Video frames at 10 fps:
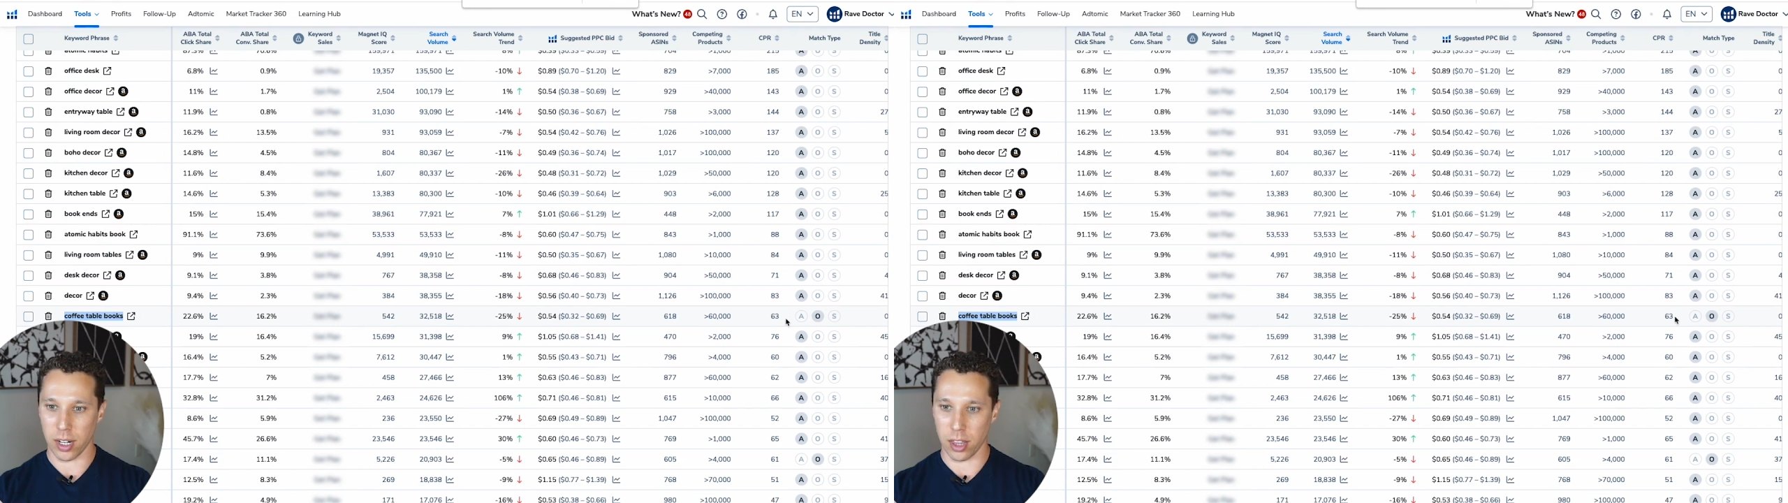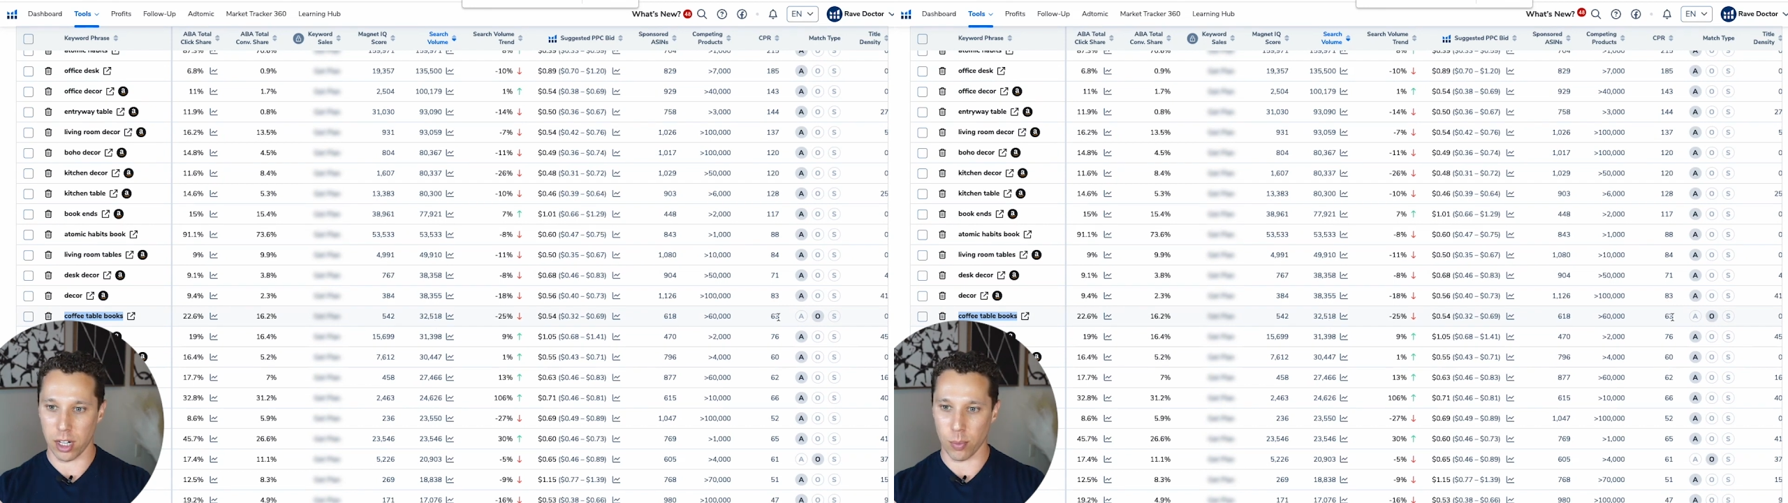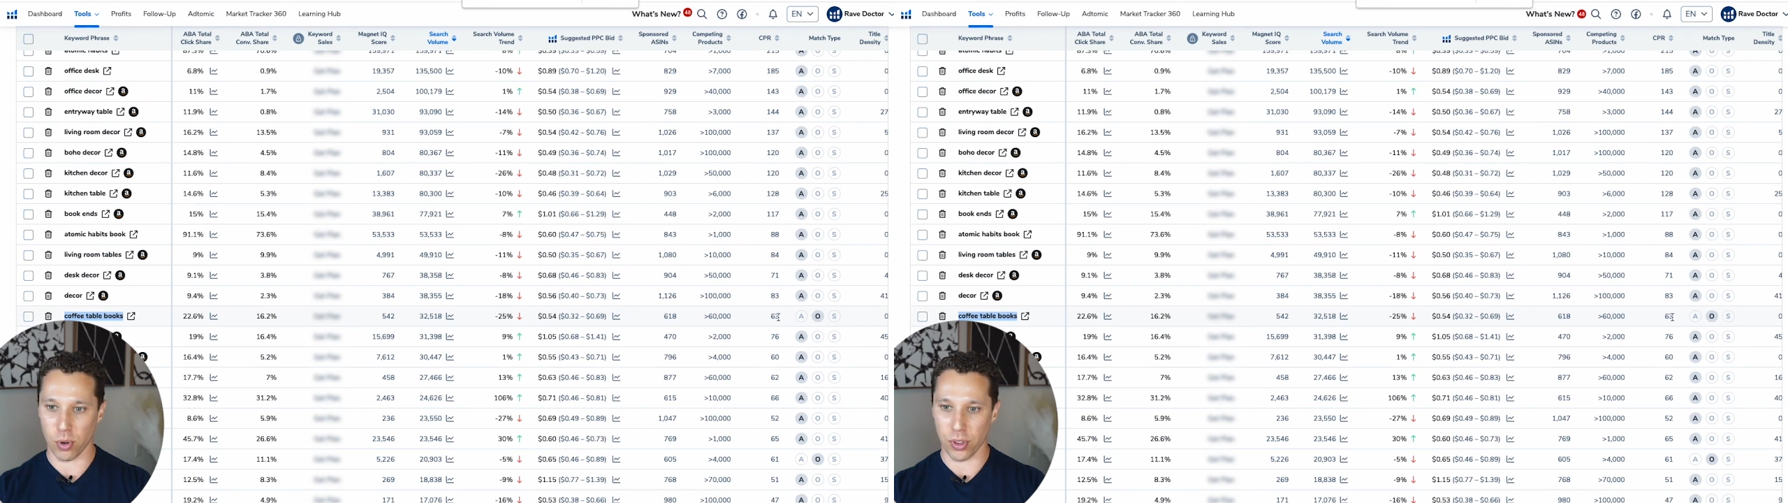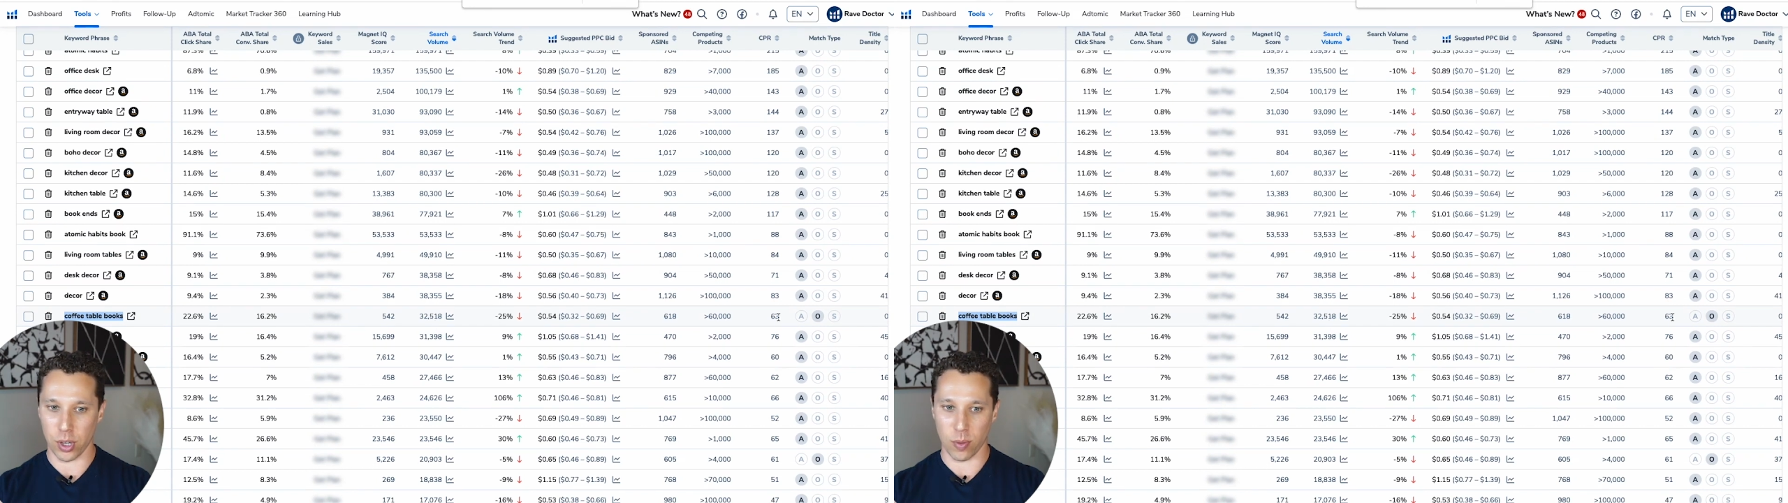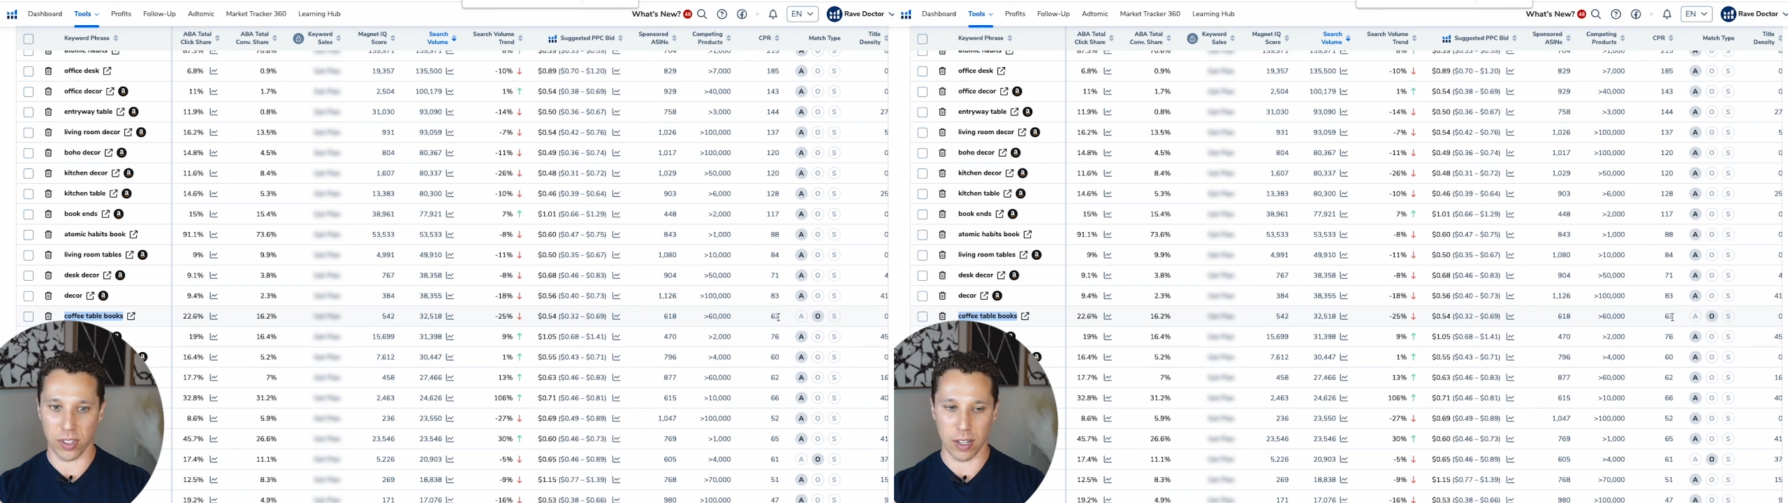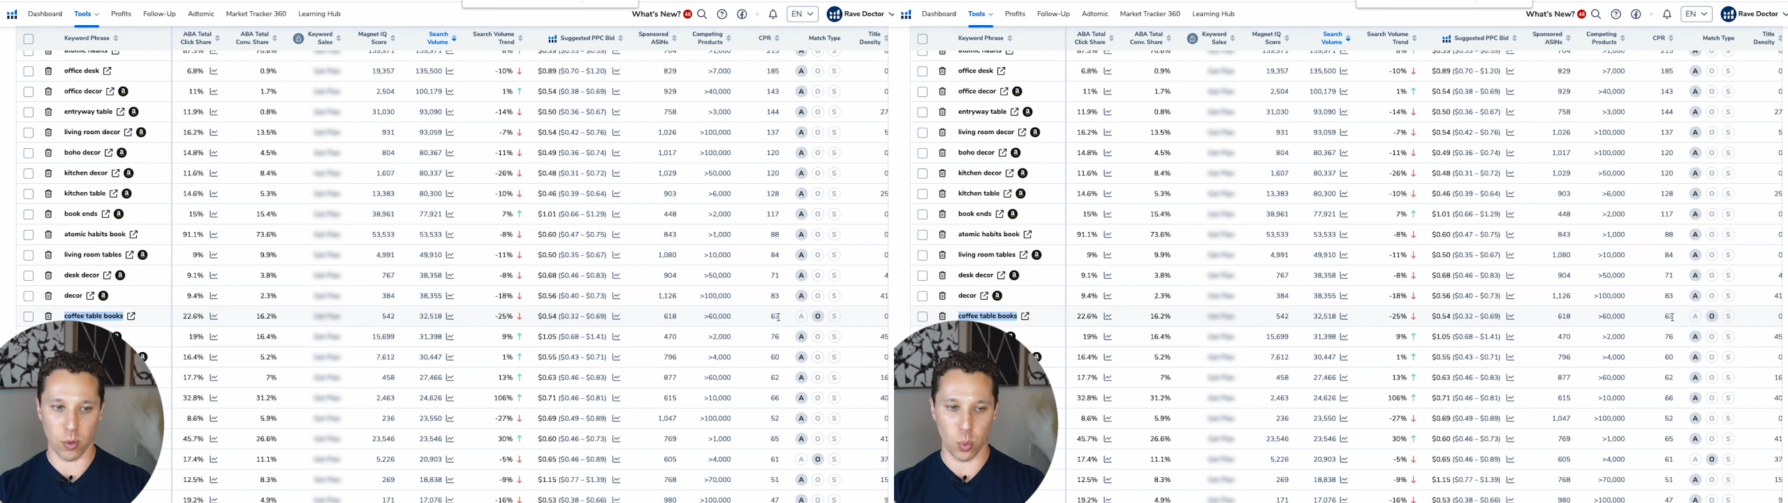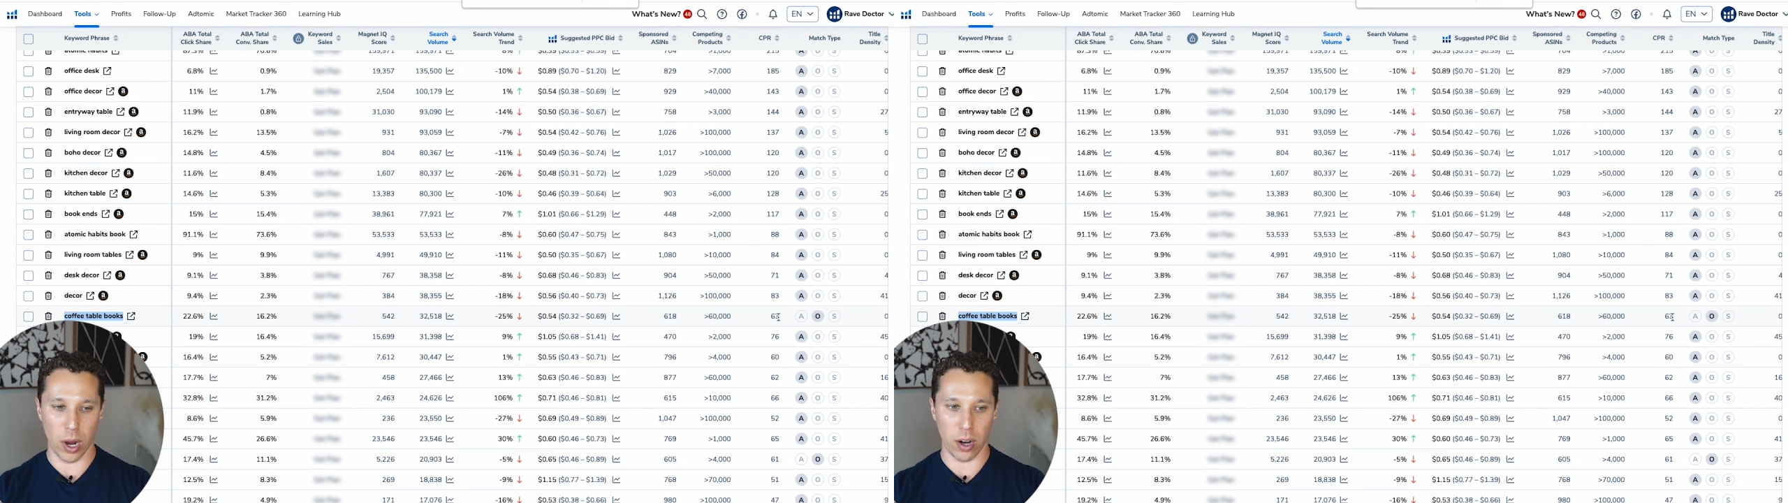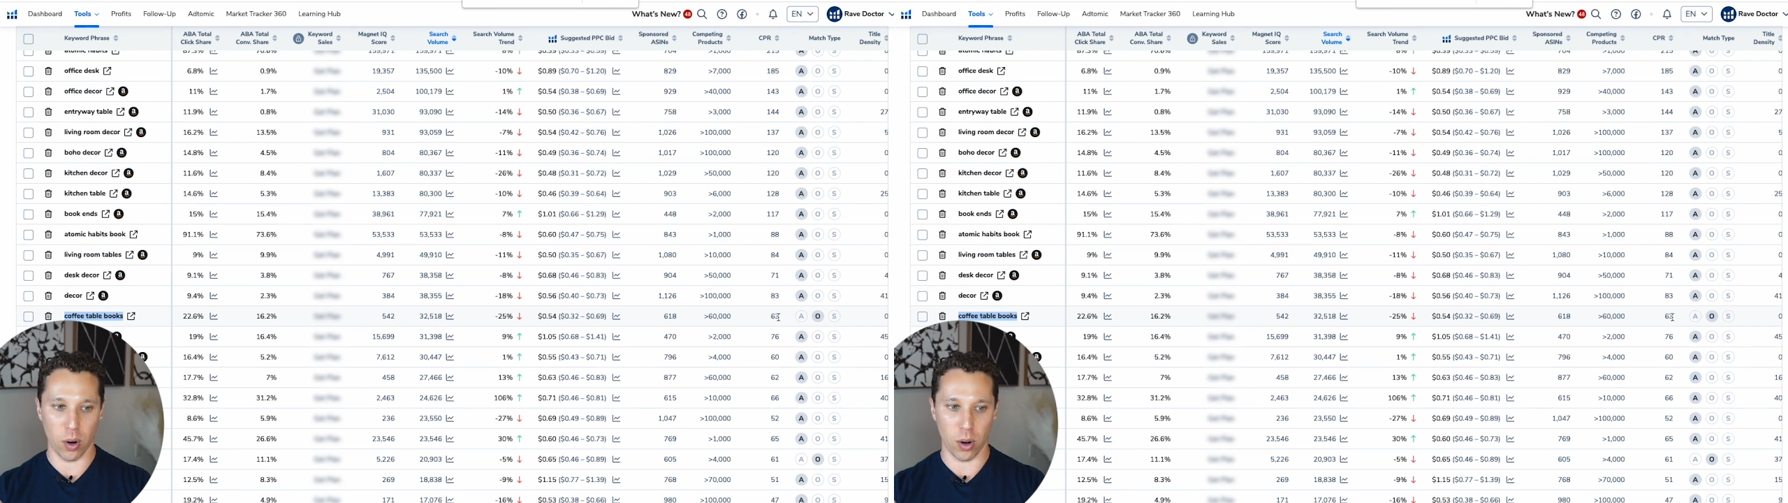and the number that you have to give
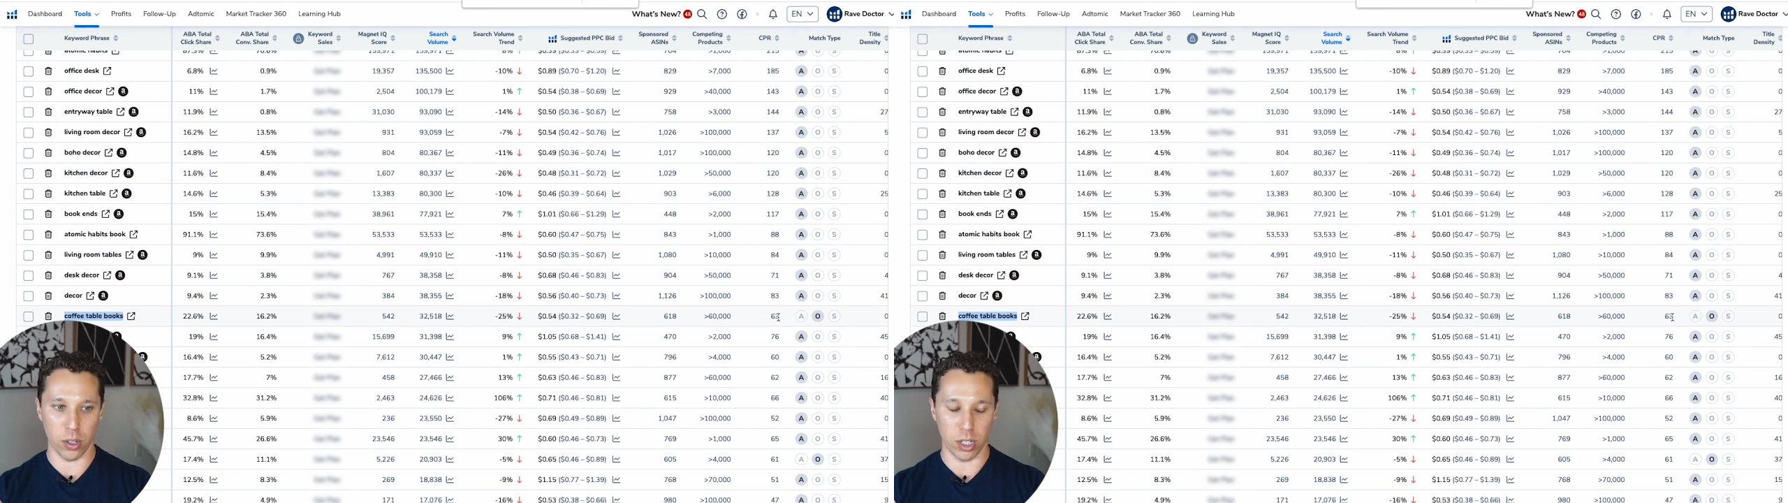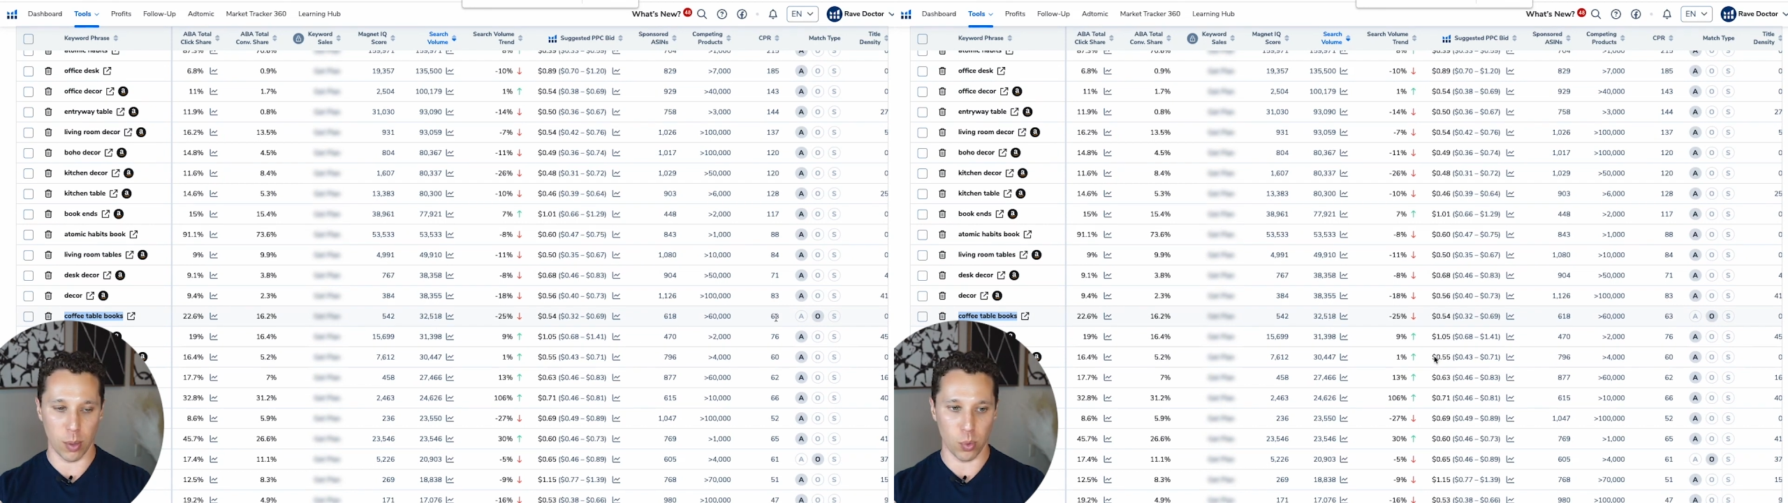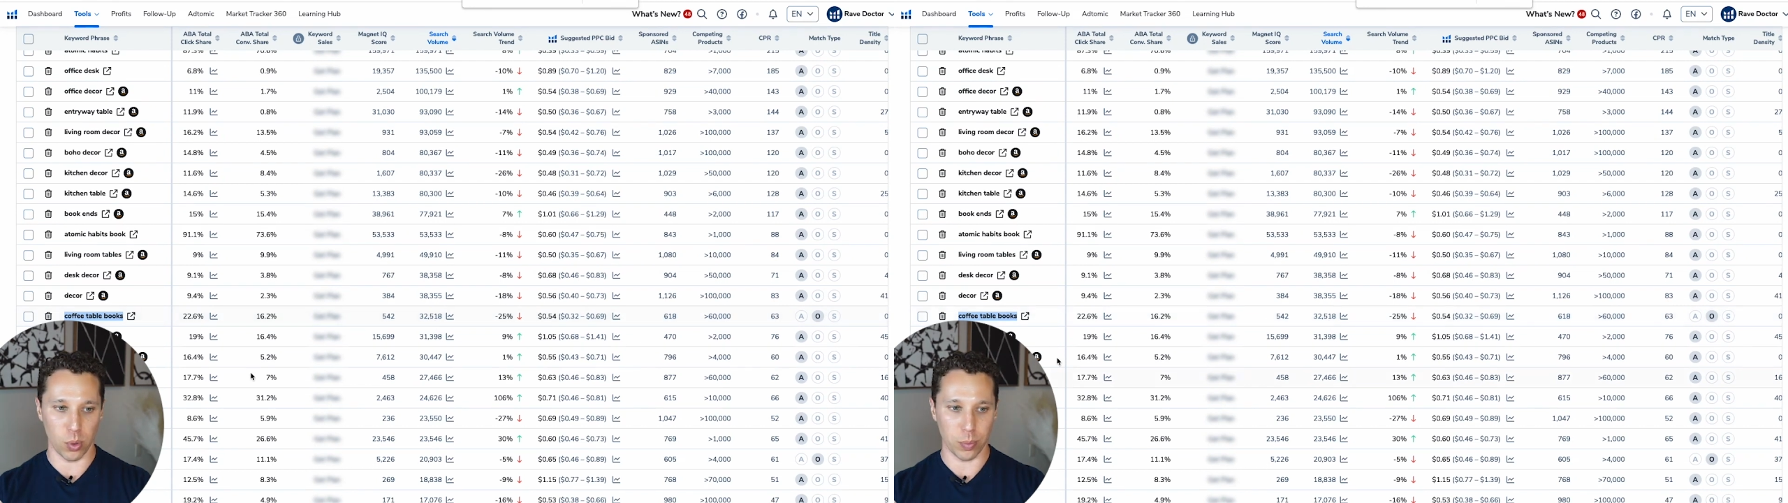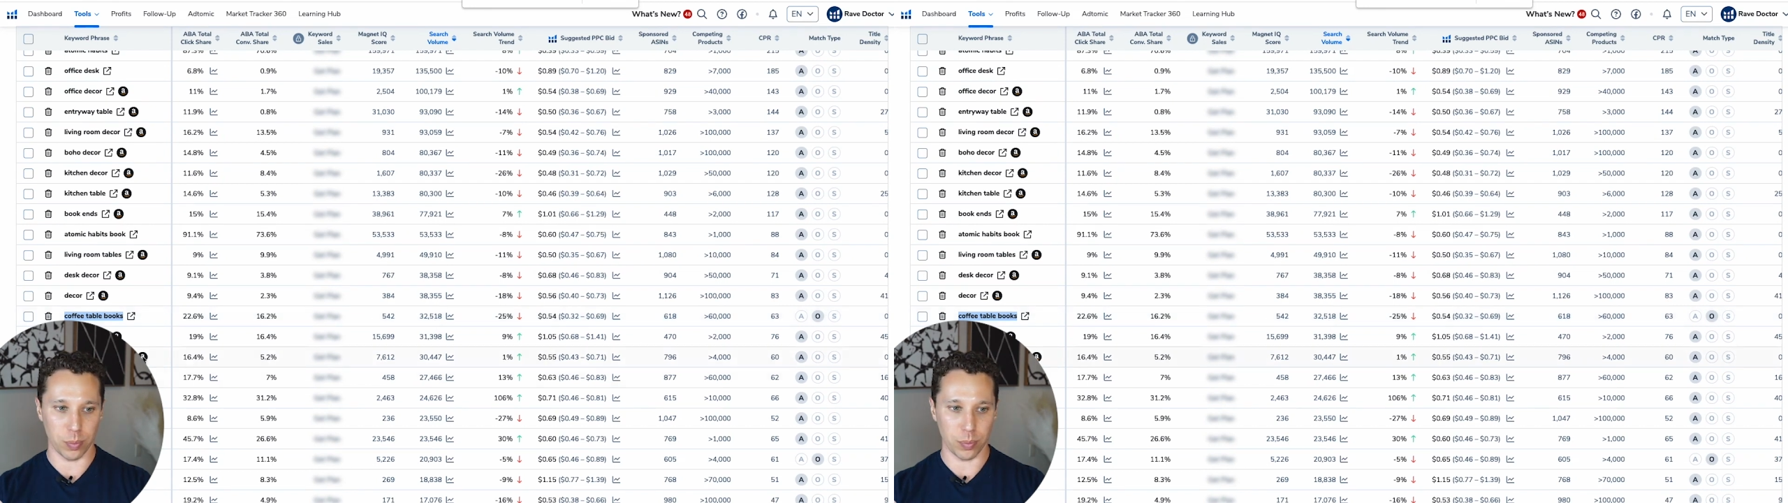away are double.